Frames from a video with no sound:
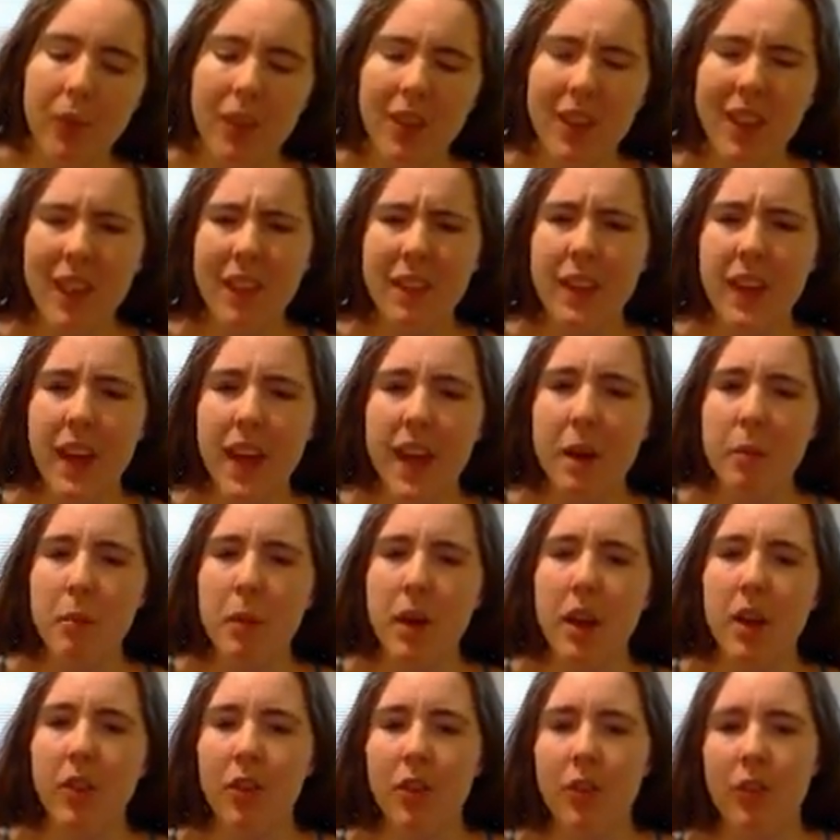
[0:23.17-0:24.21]
the
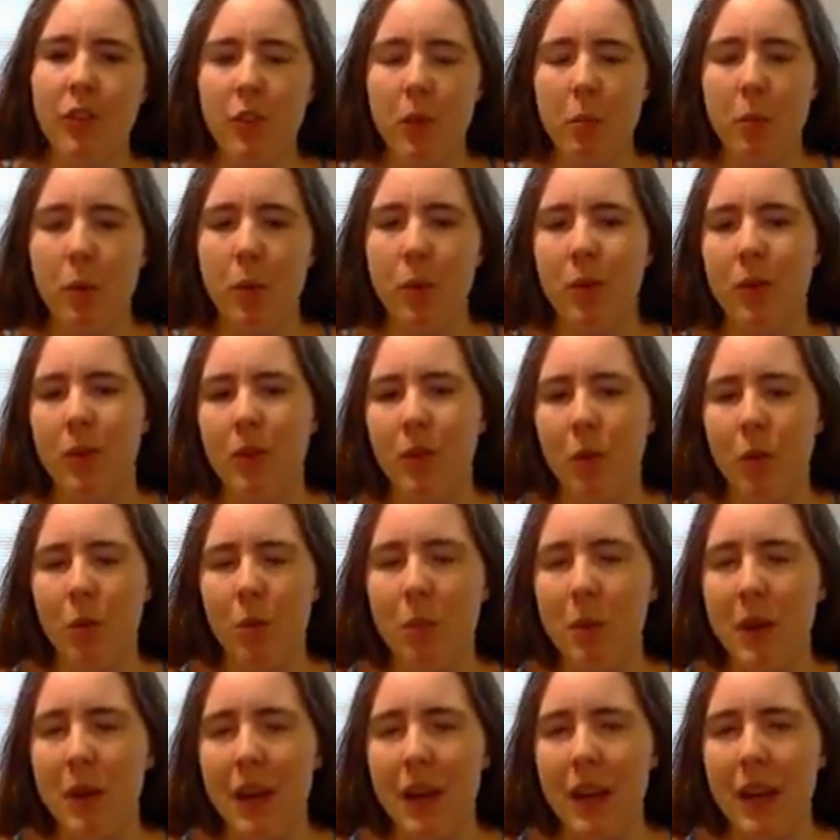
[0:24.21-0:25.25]
animation for both the
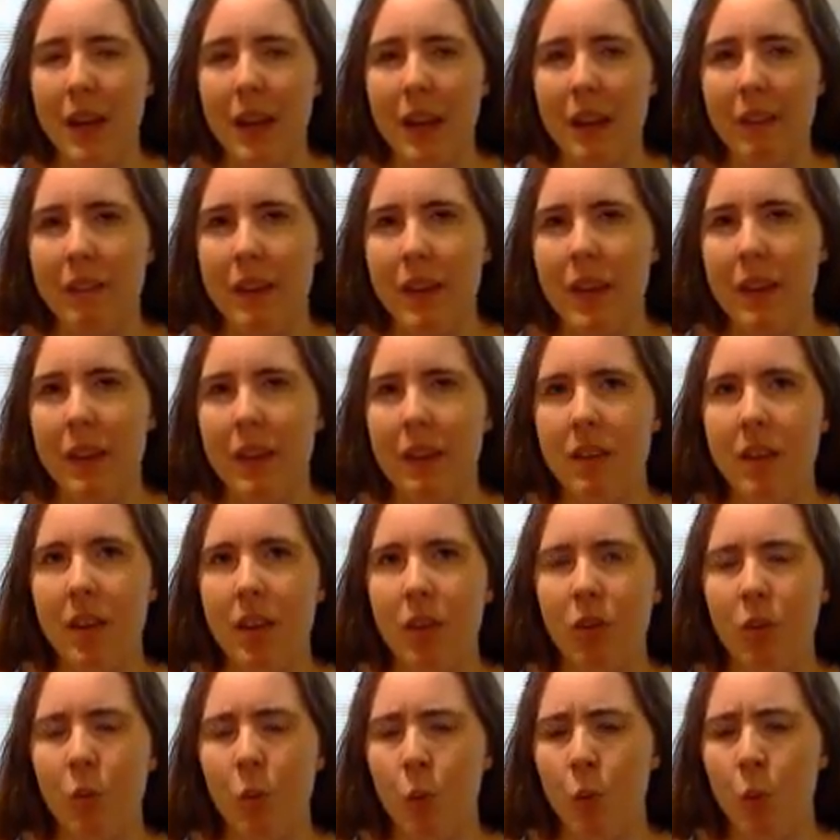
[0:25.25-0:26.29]
openings and the
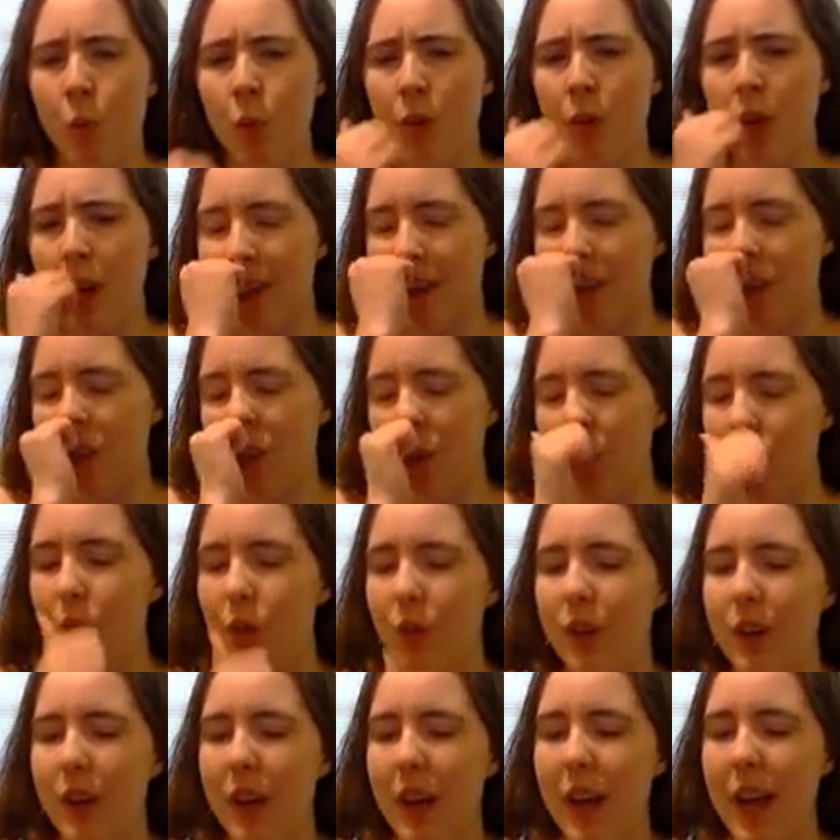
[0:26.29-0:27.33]
endings were as
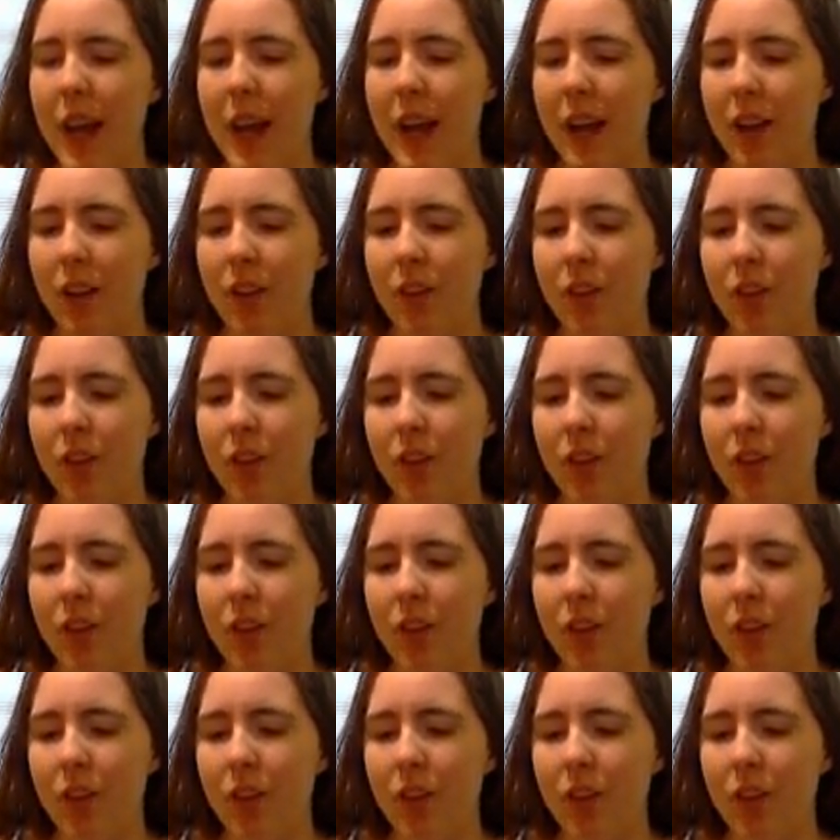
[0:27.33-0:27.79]
good as